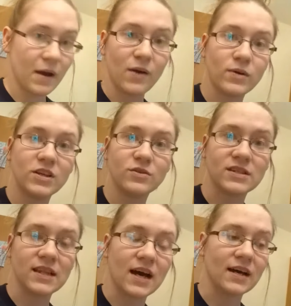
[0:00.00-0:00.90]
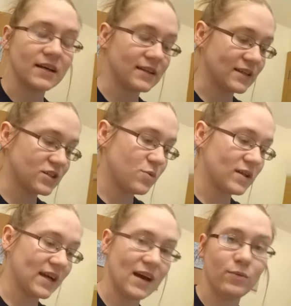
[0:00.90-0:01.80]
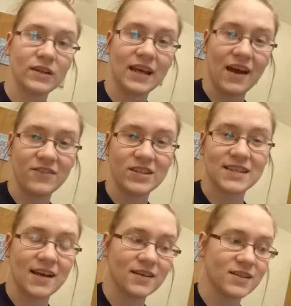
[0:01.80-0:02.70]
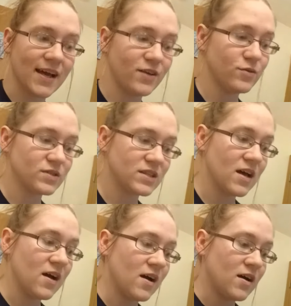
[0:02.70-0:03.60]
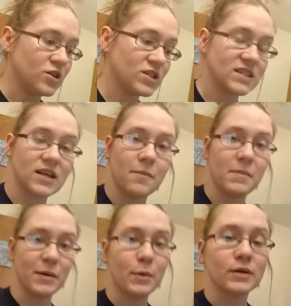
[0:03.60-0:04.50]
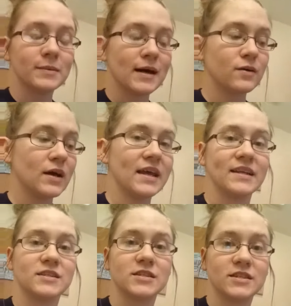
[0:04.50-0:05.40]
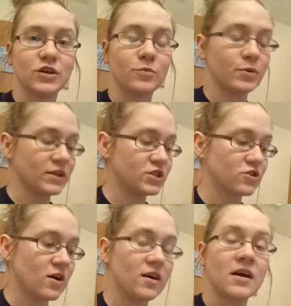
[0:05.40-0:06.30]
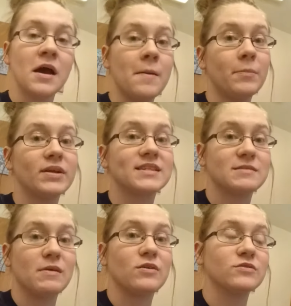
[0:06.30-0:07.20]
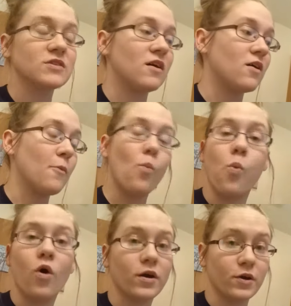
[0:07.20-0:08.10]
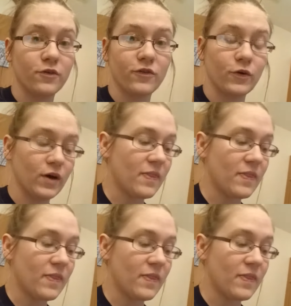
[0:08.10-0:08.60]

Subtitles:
I wouldn't use a lot unless you want like a really heavy scent, because I used just a minimal amount, and it's still pretty strong, but it smells wonderful.